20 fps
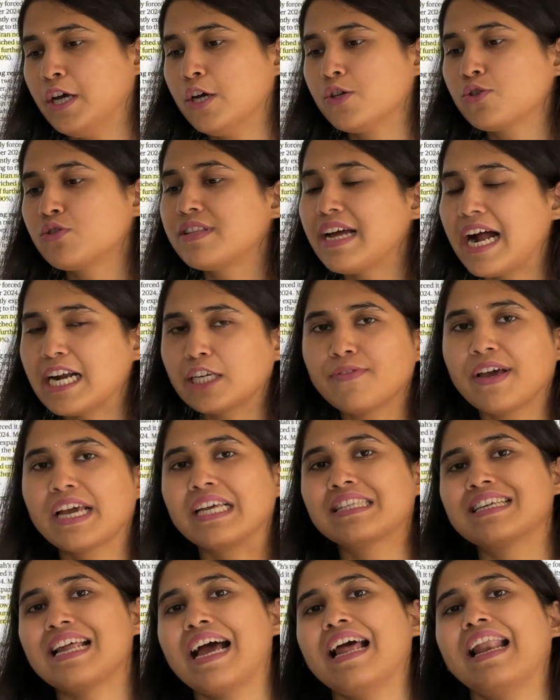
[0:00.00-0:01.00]
so that's why
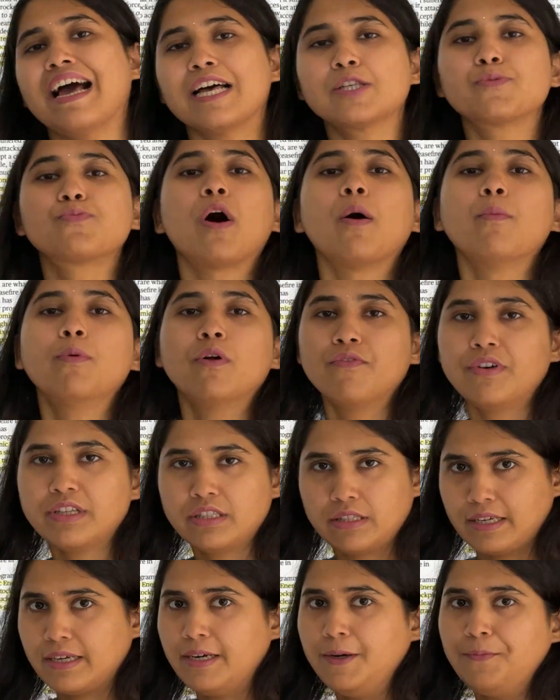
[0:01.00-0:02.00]
Israel has problem
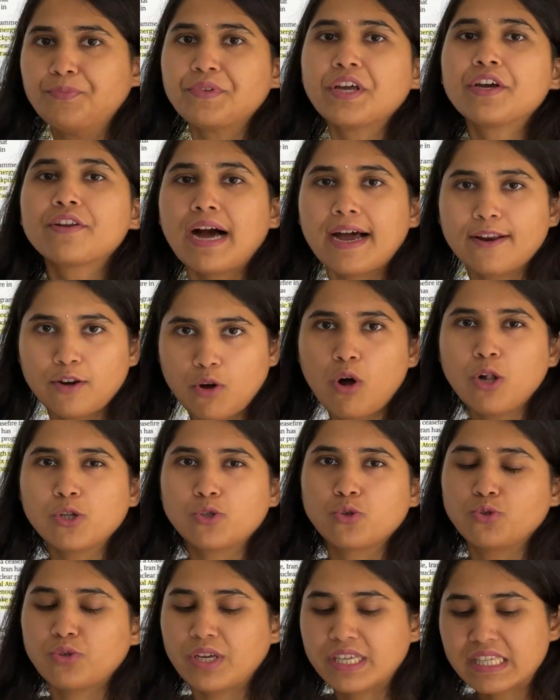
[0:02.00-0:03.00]
with Iran
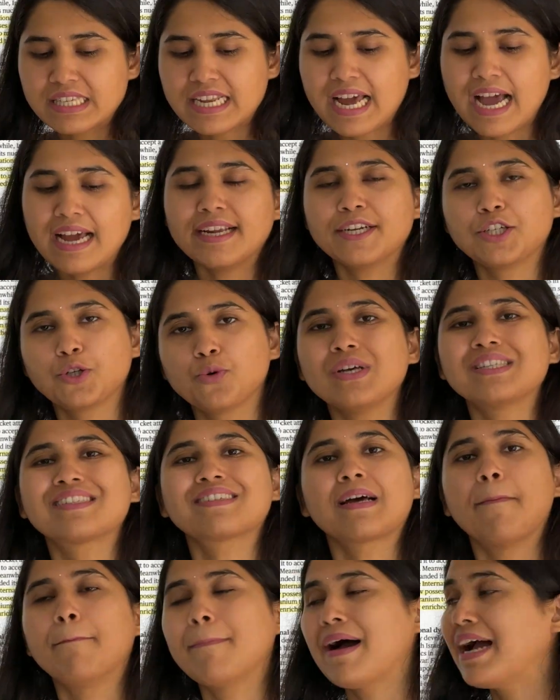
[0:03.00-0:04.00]
also. So Israel and US
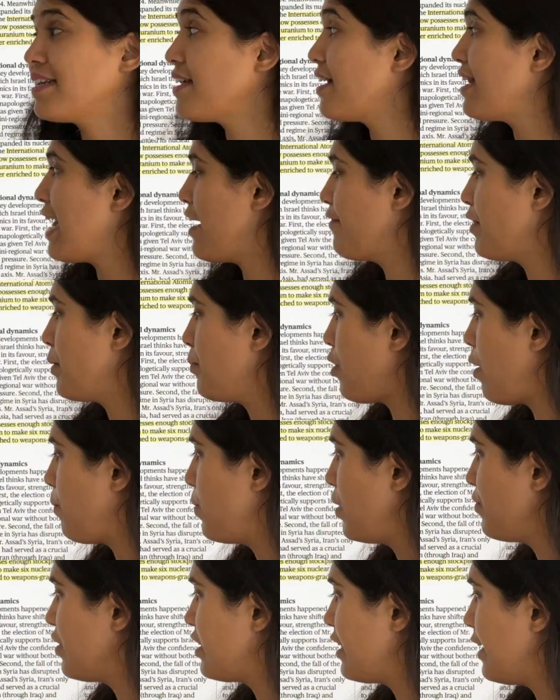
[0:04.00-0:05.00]
combined are having
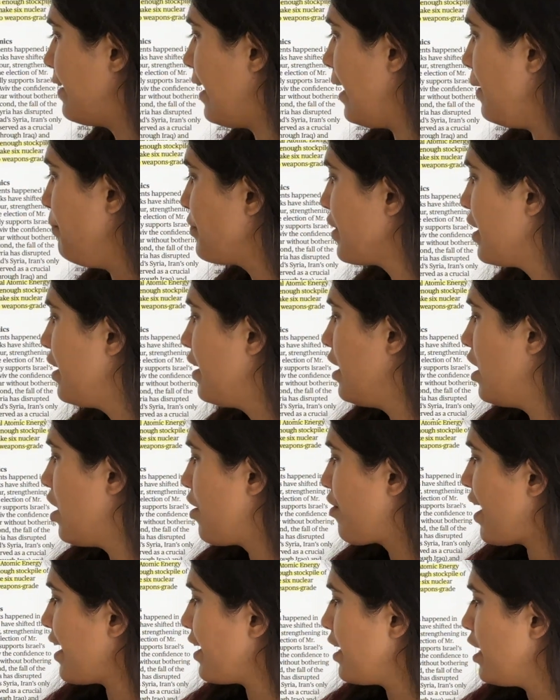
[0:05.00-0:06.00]
problem with Iran,
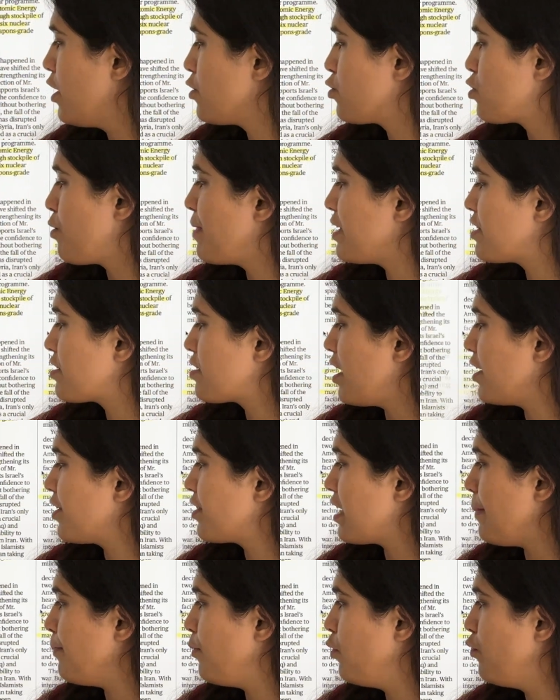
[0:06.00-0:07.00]
right? So Mr.
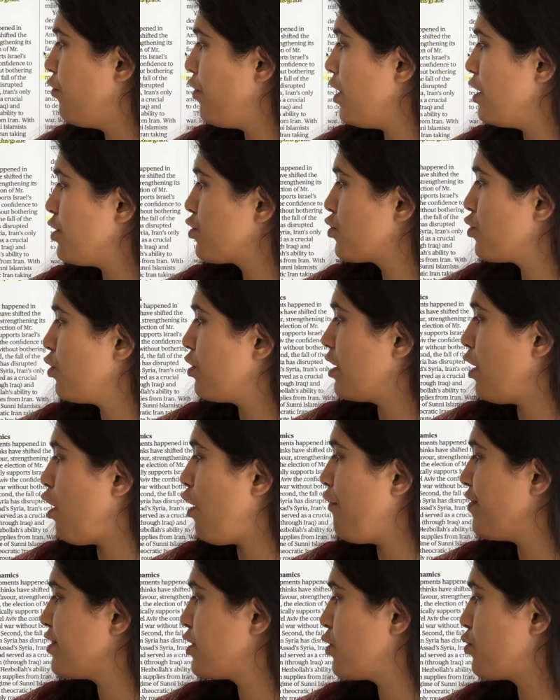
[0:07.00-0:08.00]
Trump, who first took
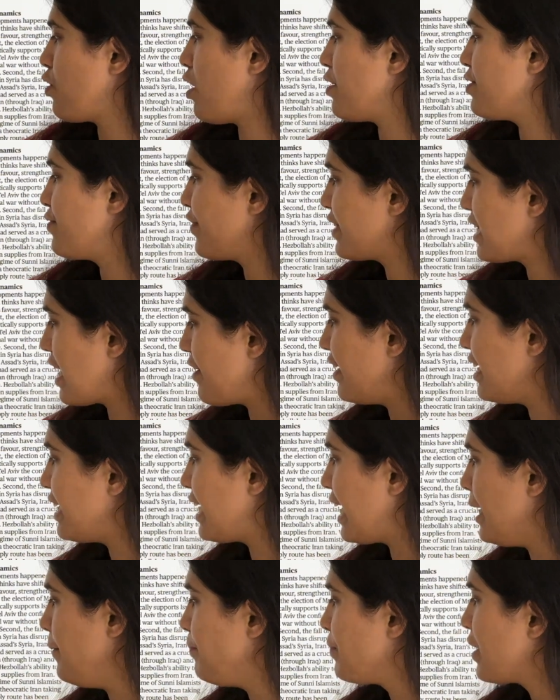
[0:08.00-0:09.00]
office in
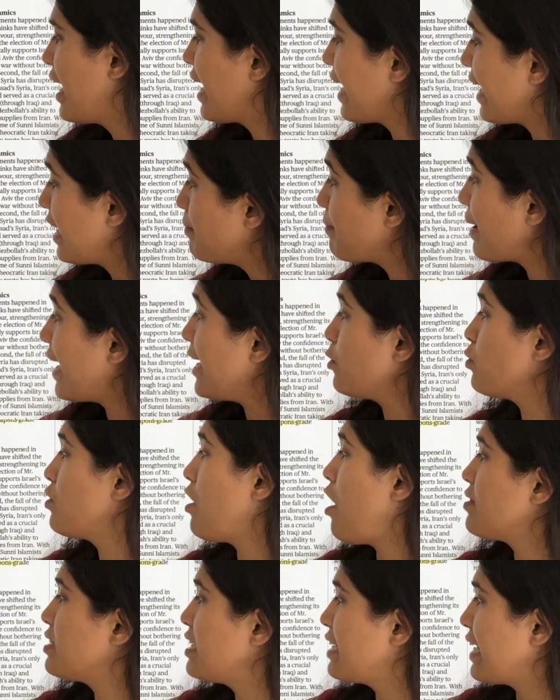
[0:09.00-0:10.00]
2017, in May
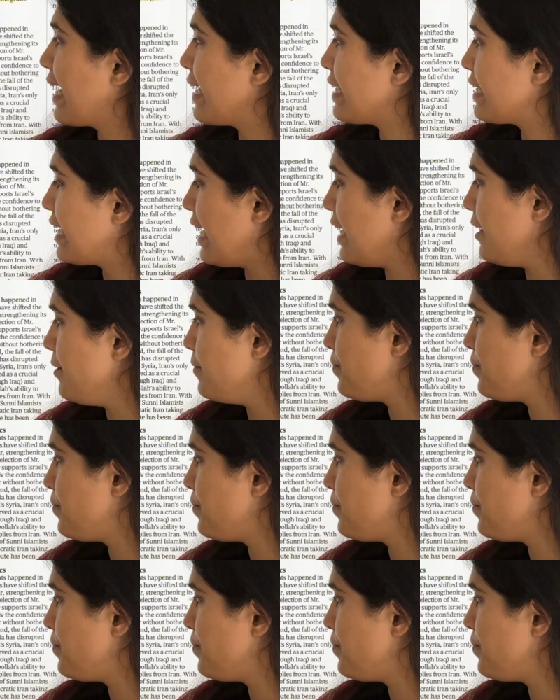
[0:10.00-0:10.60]
2018,